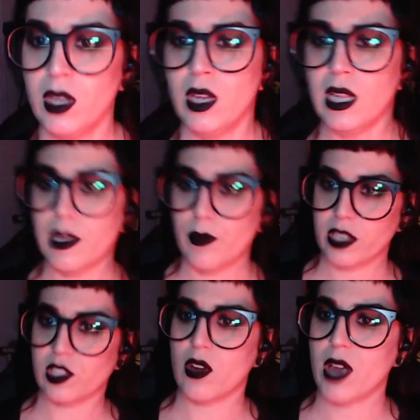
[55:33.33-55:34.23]
Limerick,
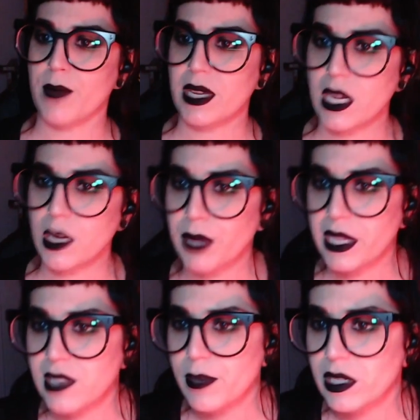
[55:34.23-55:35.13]
sorry, I meant any
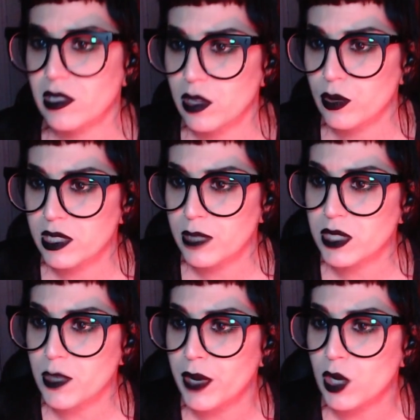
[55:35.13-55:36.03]
place that makes clothes seems
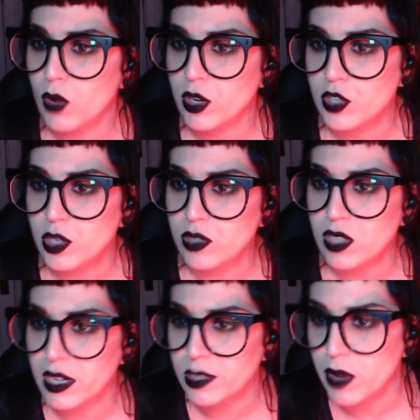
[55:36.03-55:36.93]
to pick one or two
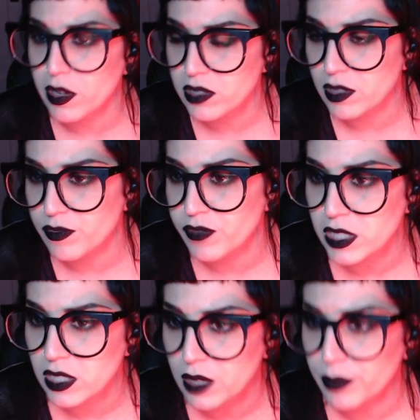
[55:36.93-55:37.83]
size models and fit
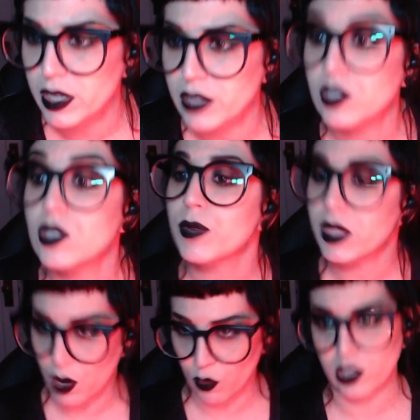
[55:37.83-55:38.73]
to them, assuming
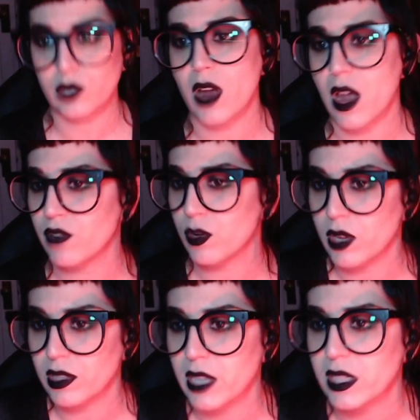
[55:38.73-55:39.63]
that works for
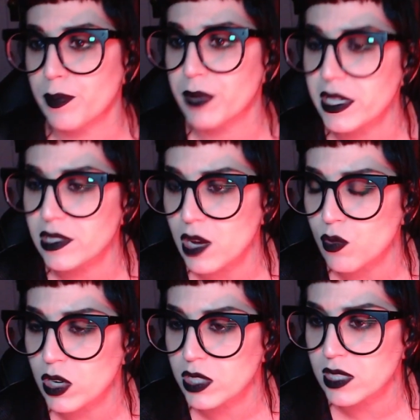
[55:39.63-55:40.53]
everyone. Like the place I
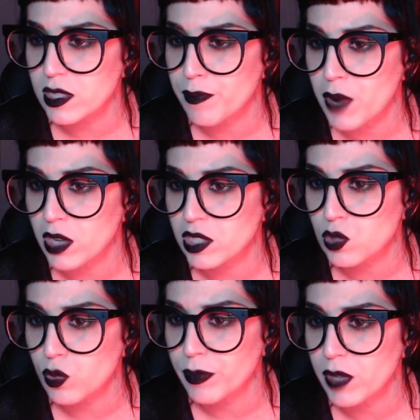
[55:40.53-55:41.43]
work does a bog
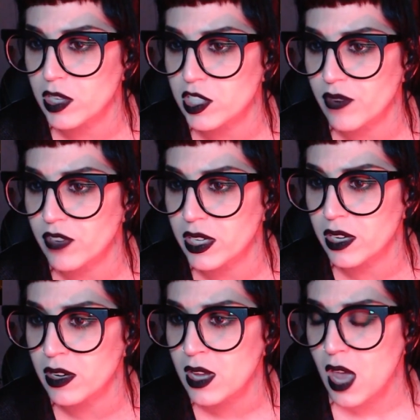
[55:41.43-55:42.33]
swim launch every
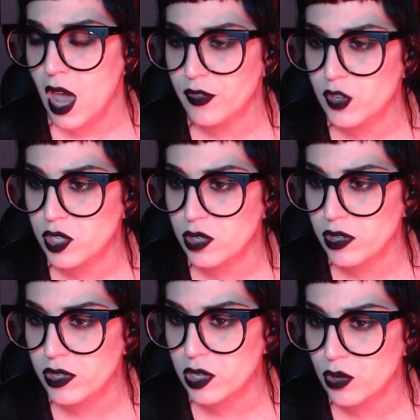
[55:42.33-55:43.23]
year. After two
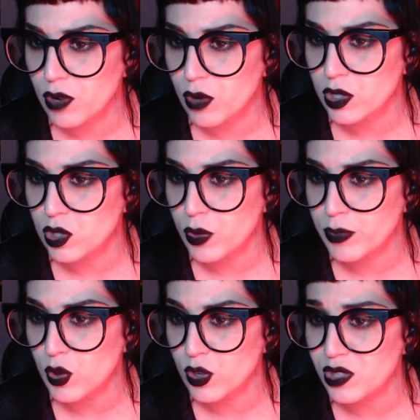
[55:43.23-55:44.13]
years in a row, the swim
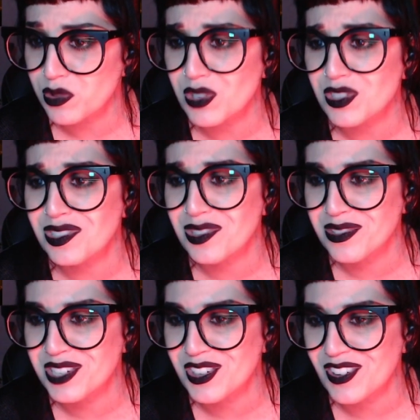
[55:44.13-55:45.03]
torsos are so
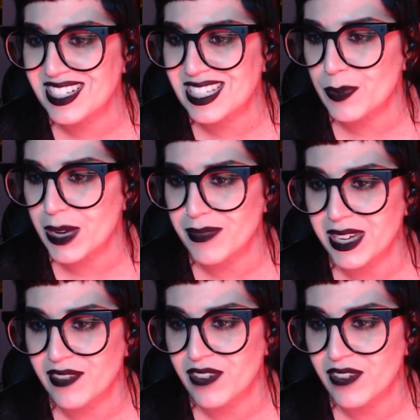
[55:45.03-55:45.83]
short despite many